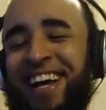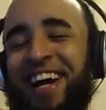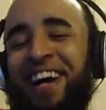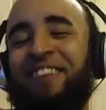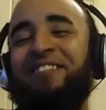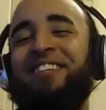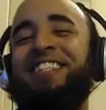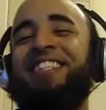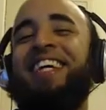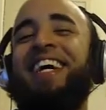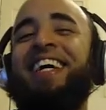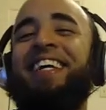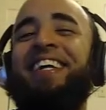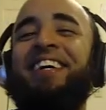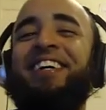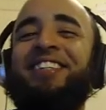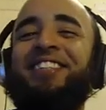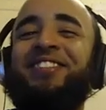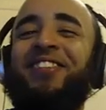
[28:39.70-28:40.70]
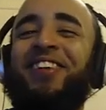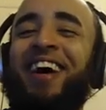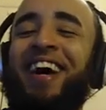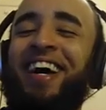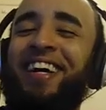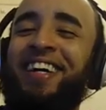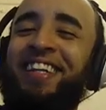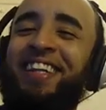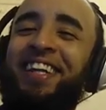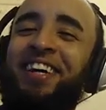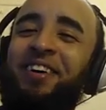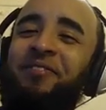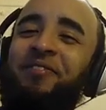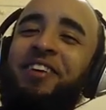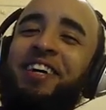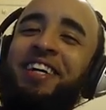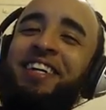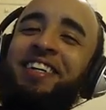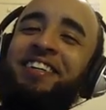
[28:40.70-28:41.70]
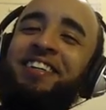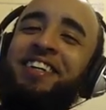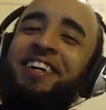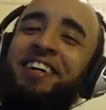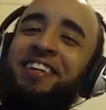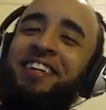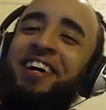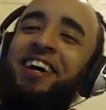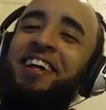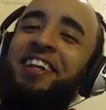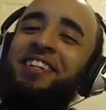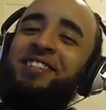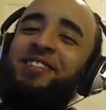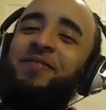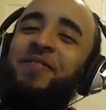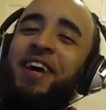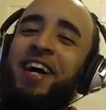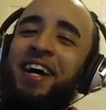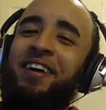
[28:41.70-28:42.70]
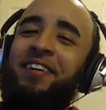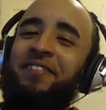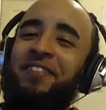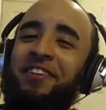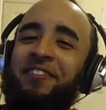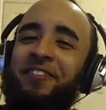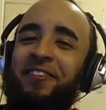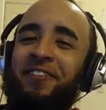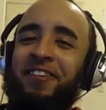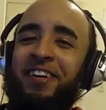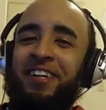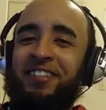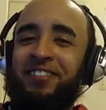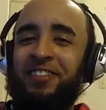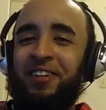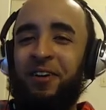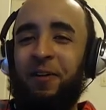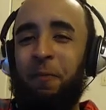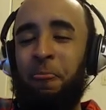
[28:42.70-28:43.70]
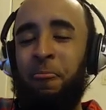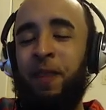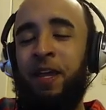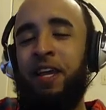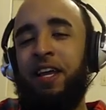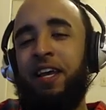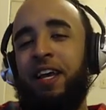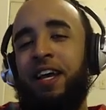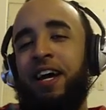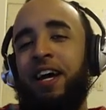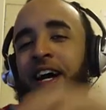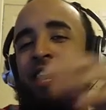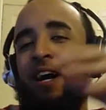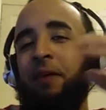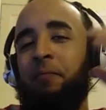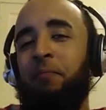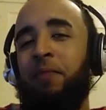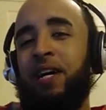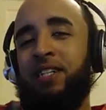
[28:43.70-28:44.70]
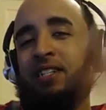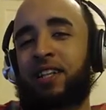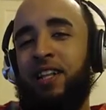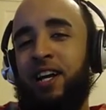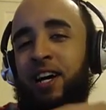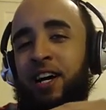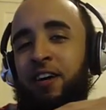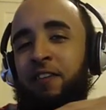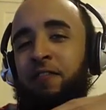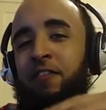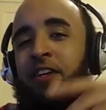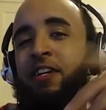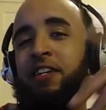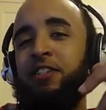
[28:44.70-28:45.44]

I'm going to jack y'all swag a little bit. You know, y'all inspired me for real. So much love.